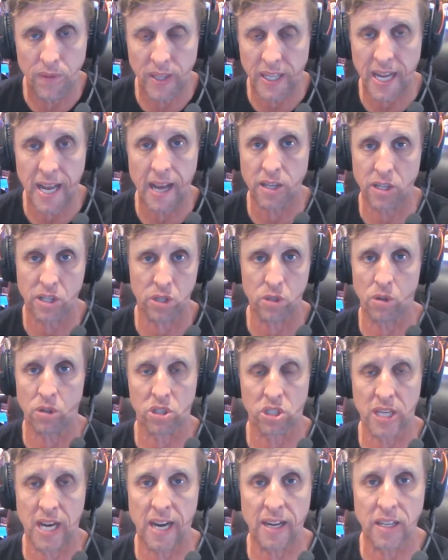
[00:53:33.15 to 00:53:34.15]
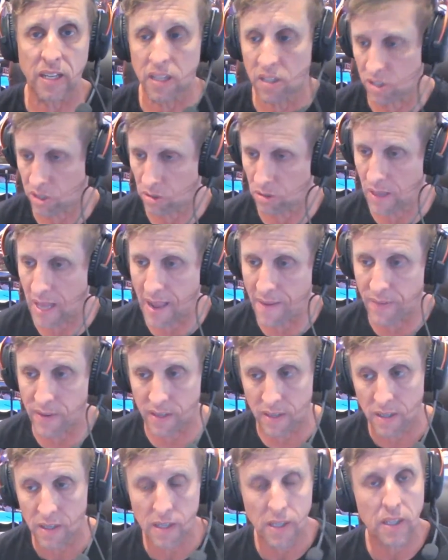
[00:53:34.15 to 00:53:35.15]
You can't just not study and still have
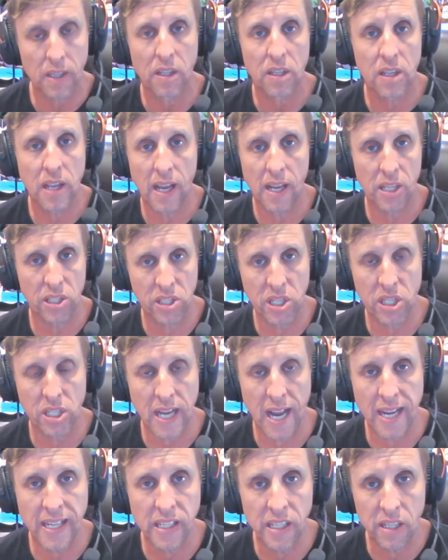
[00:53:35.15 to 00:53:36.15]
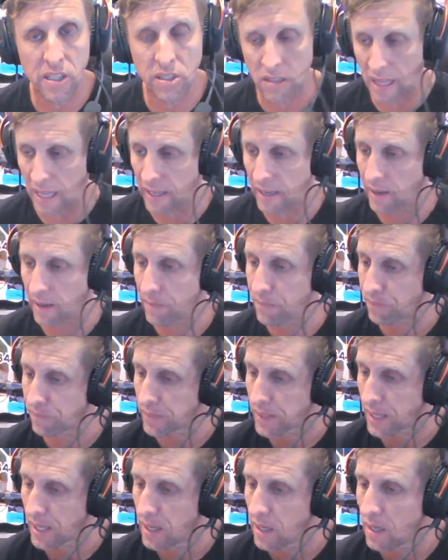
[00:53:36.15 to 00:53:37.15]
it 6-8 years later.
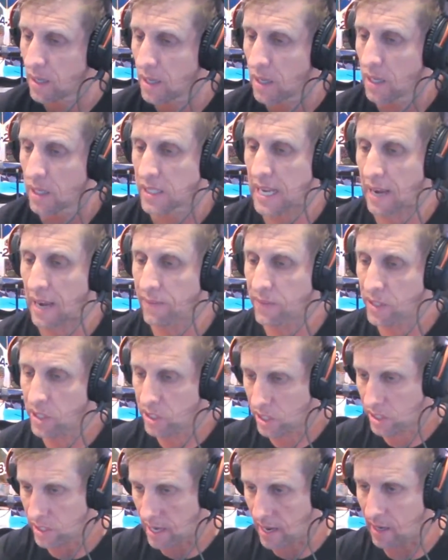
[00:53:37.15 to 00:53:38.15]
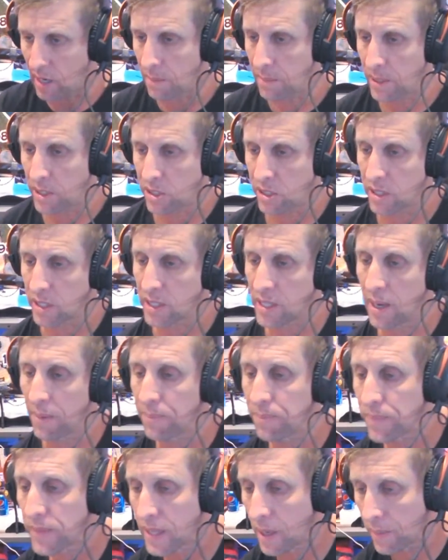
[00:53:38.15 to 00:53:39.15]
Dave D says ROBC.
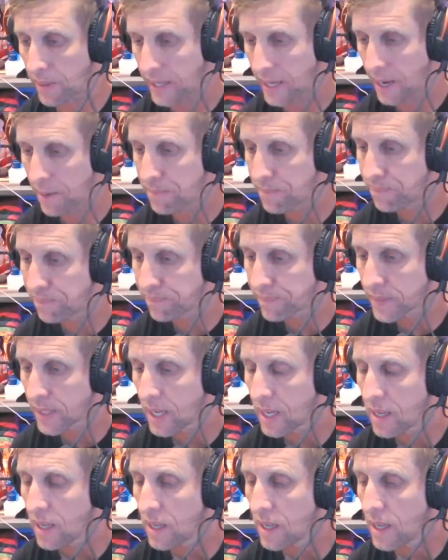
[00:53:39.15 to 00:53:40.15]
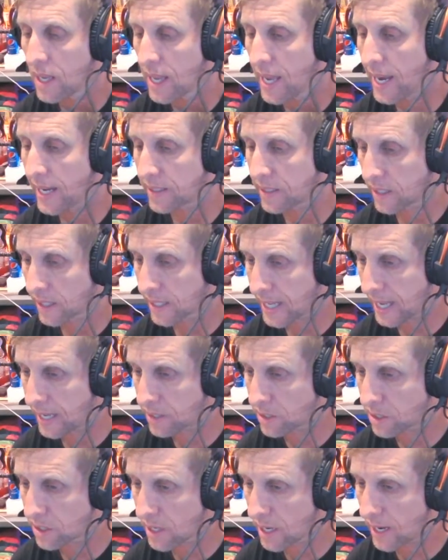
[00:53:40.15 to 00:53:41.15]
Yep, there we go. Hector
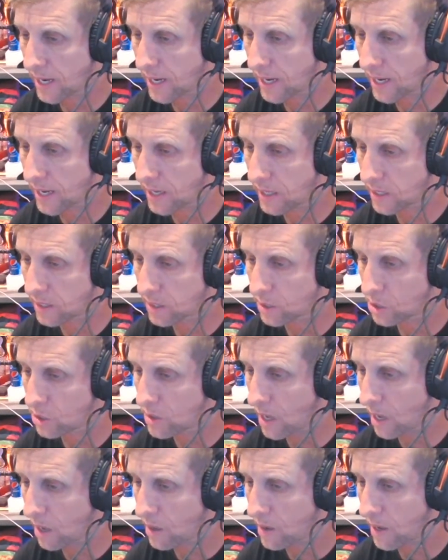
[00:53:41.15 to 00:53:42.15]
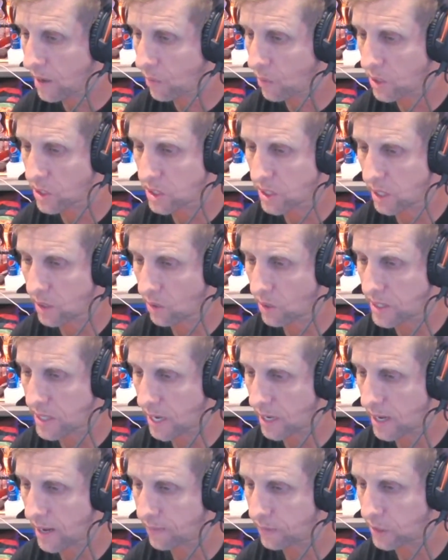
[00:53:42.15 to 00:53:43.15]
Kaz, how I said I
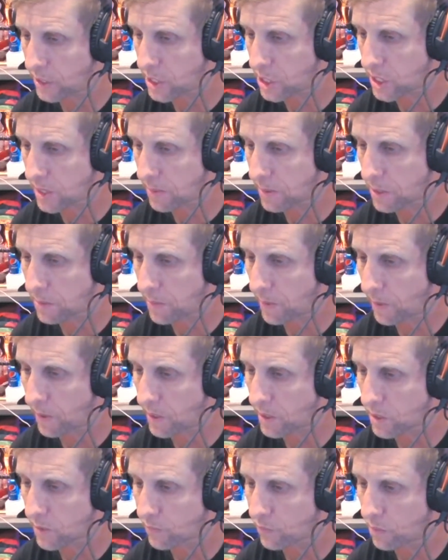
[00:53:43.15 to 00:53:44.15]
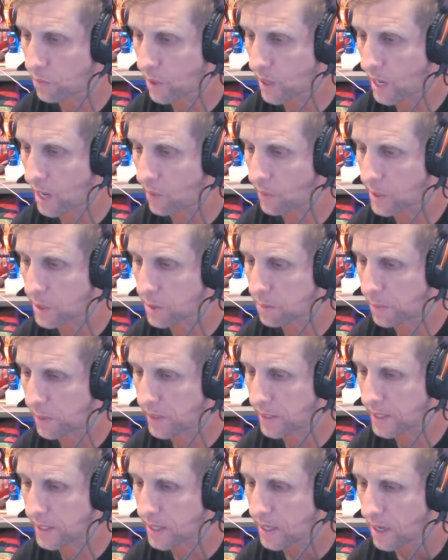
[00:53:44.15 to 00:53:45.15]
don't have leadership experience for my
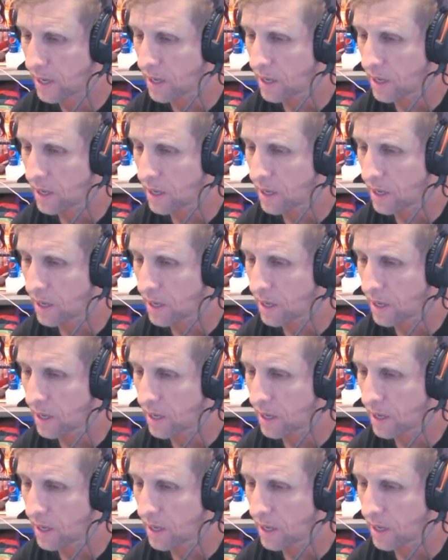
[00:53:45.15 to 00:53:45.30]
OSB?